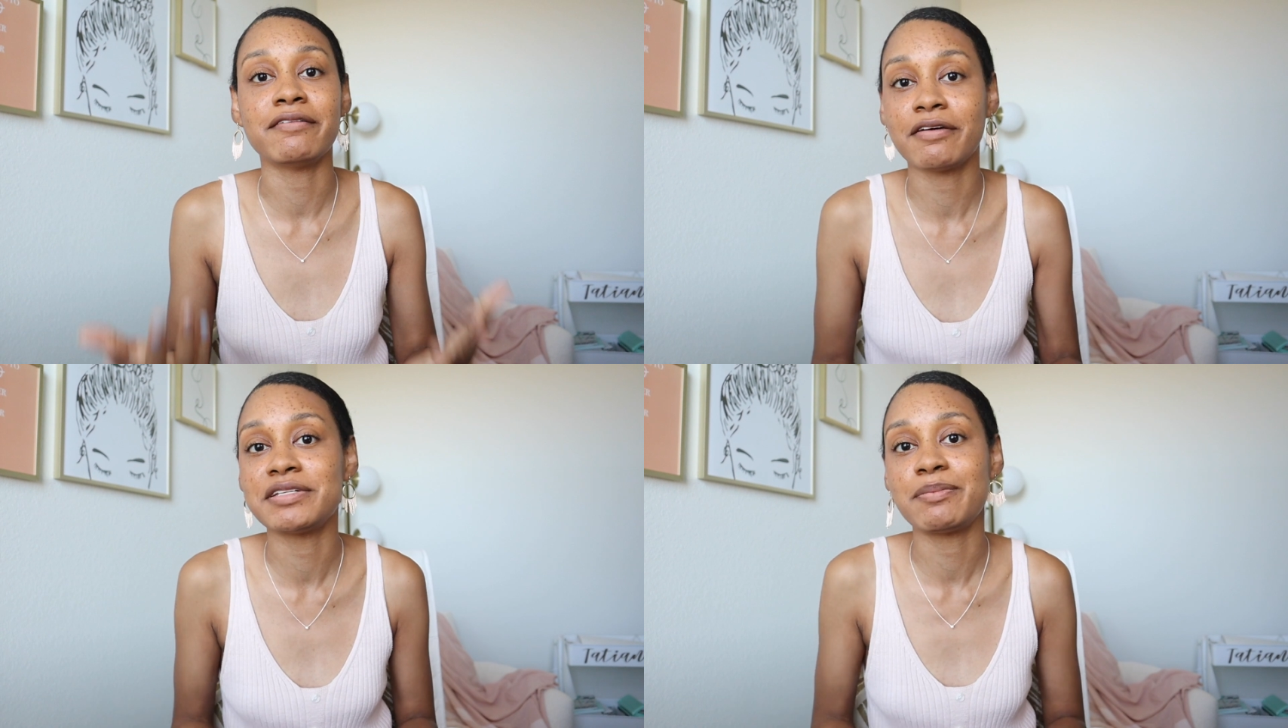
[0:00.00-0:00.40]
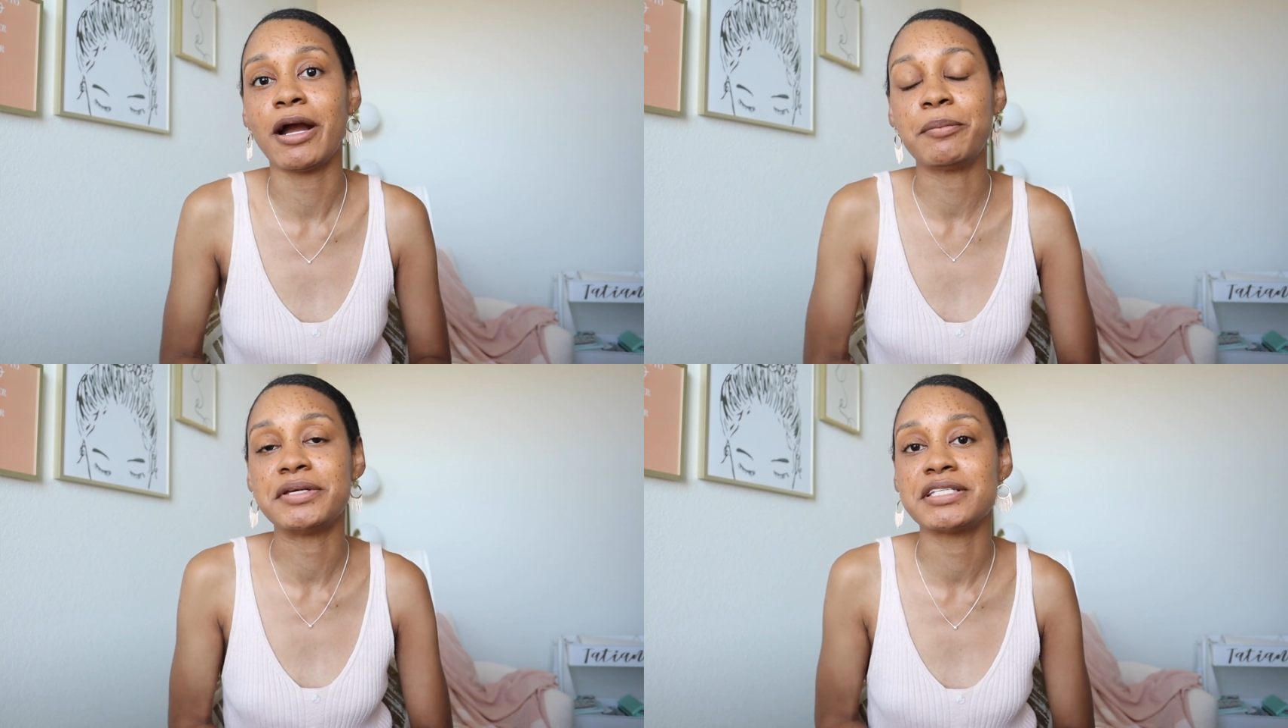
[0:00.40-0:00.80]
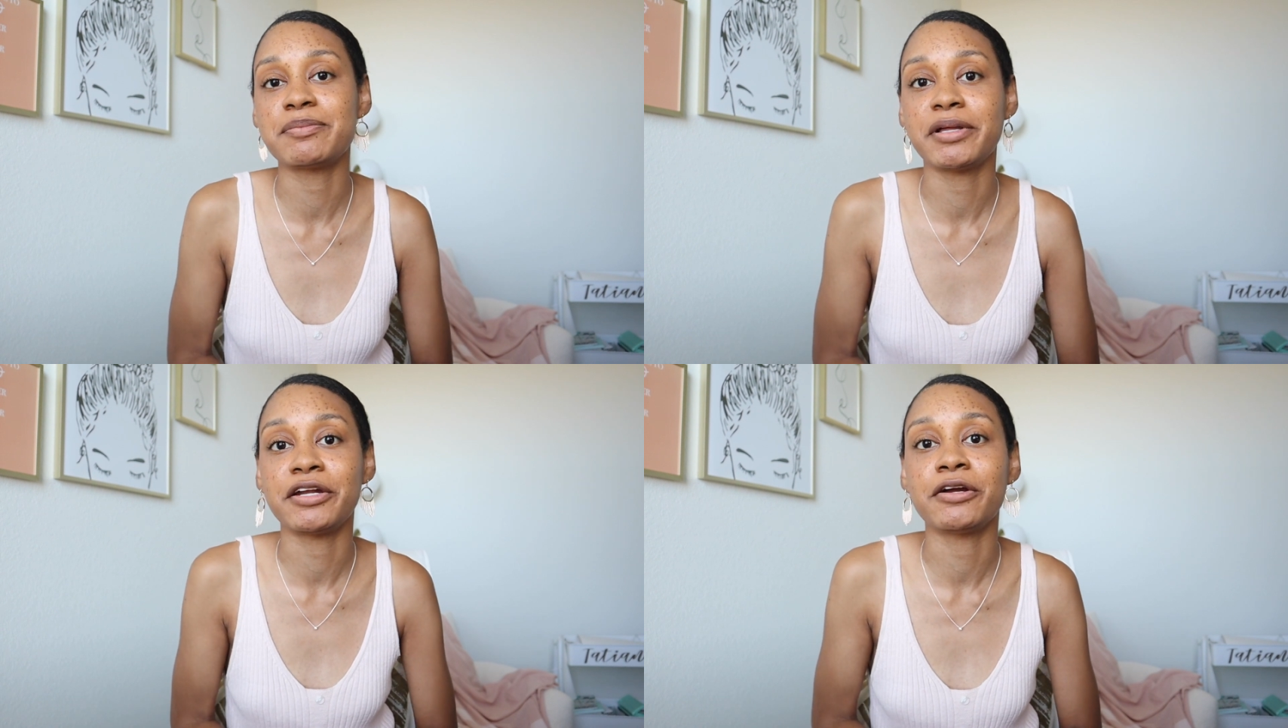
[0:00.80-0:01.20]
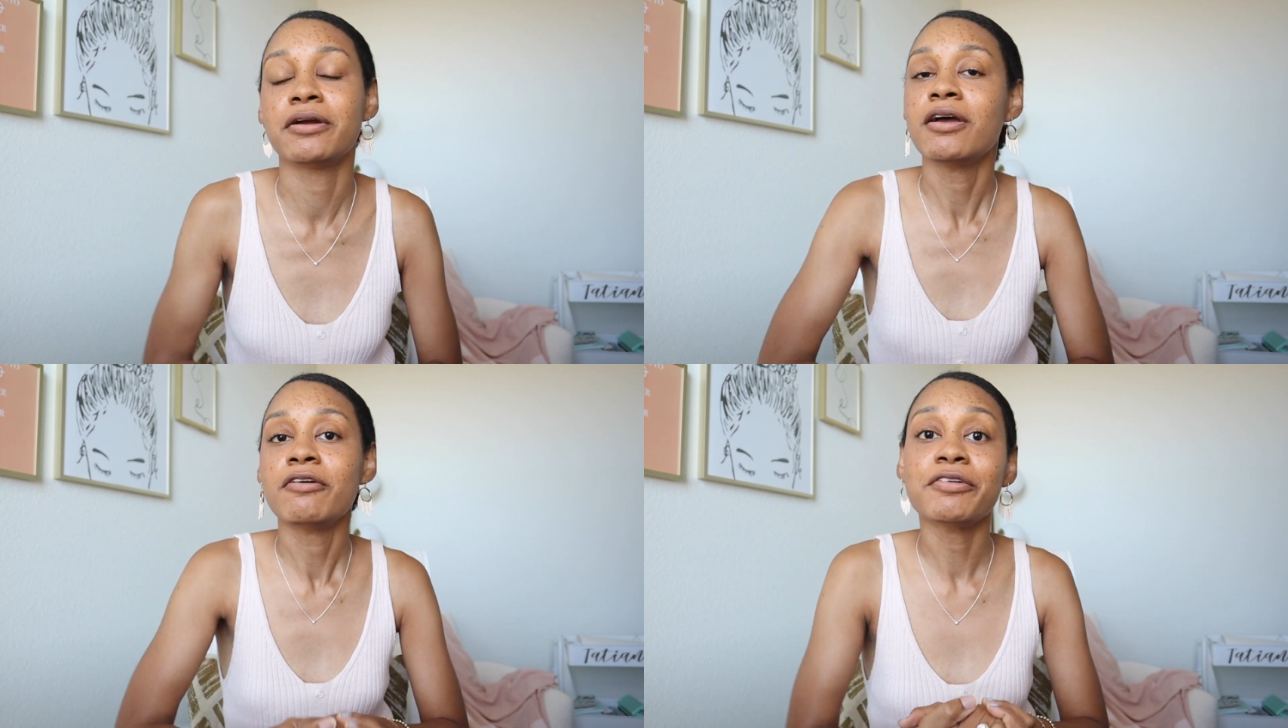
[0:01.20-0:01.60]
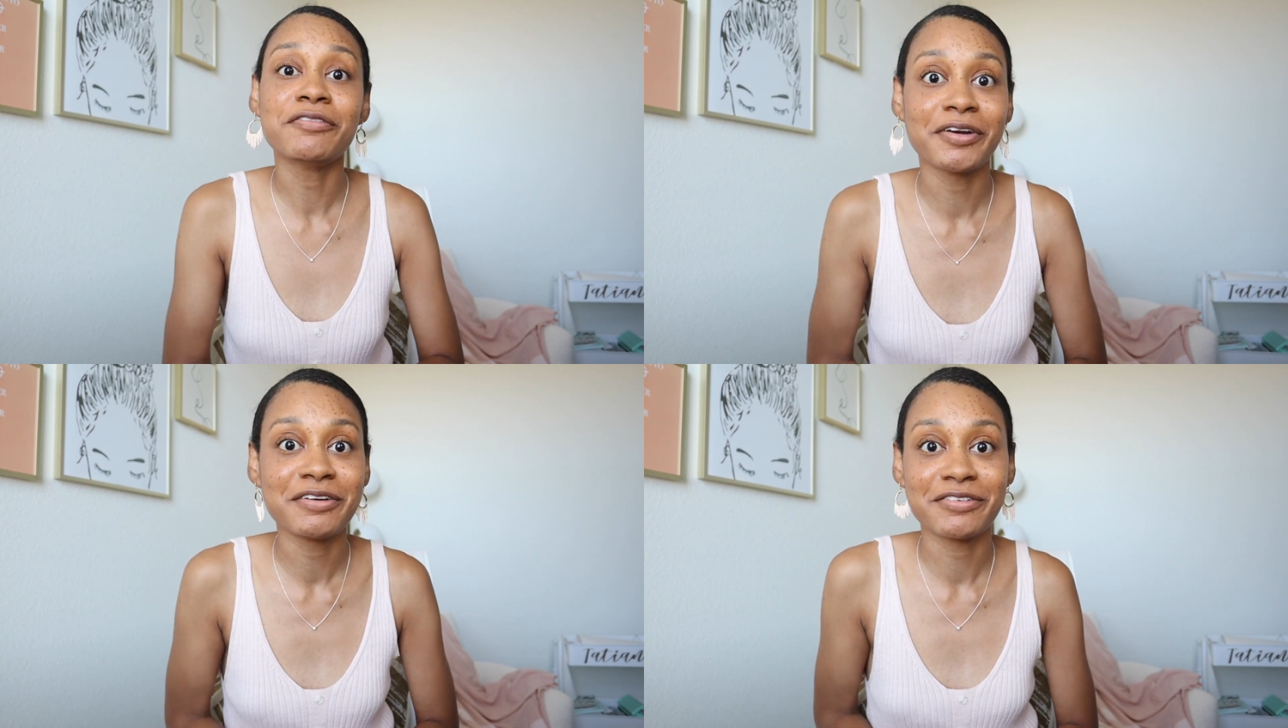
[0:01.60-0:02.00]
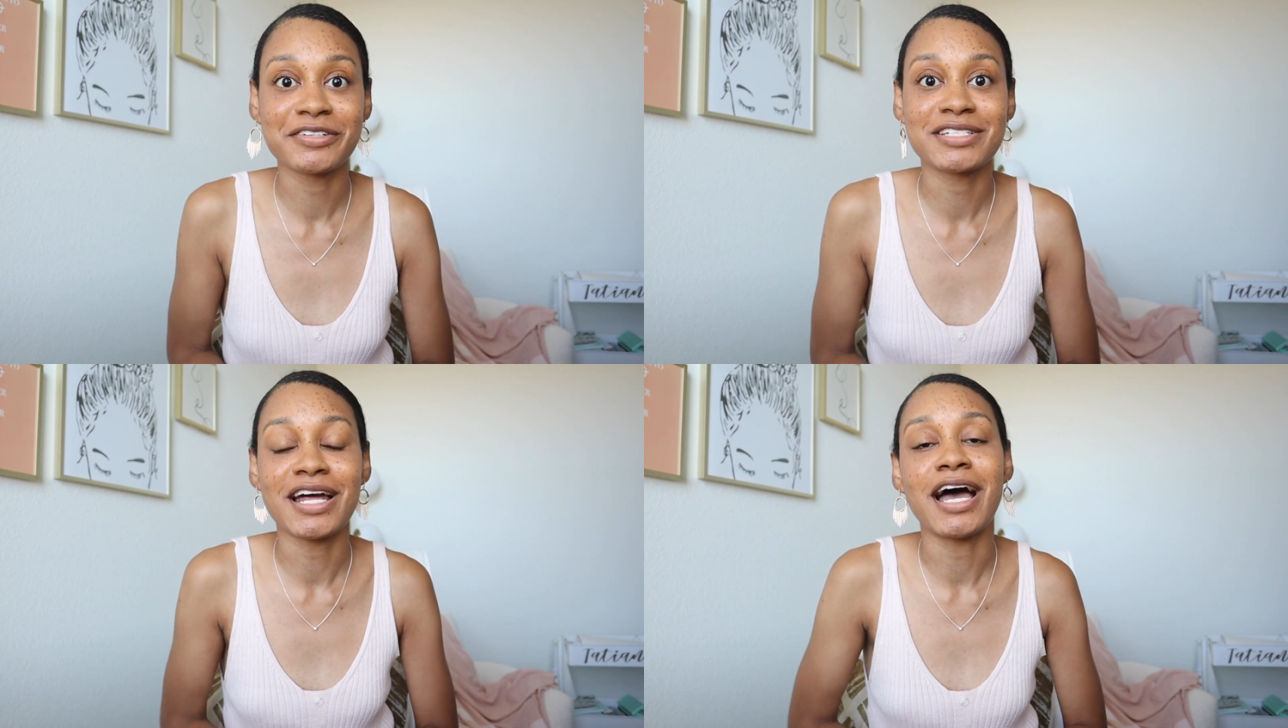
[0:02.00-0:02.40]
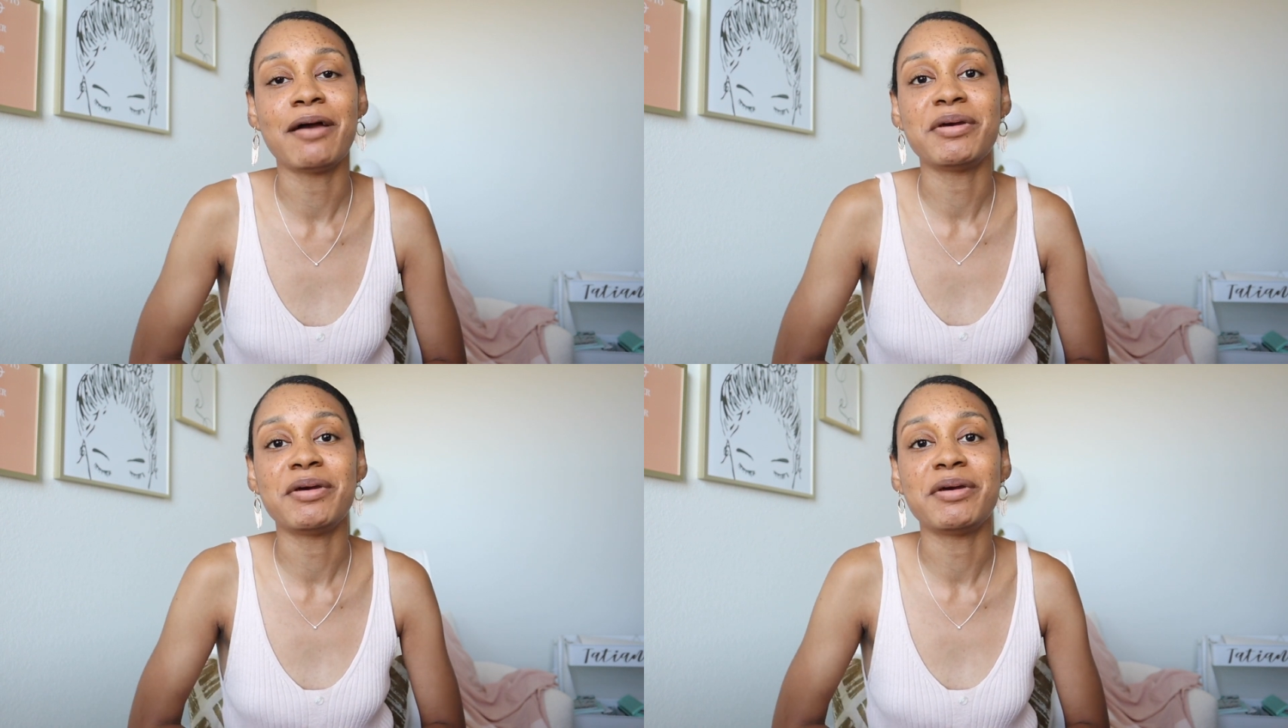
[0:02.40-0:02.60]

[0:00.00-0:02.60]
Love, Inspire business planner for the very first time,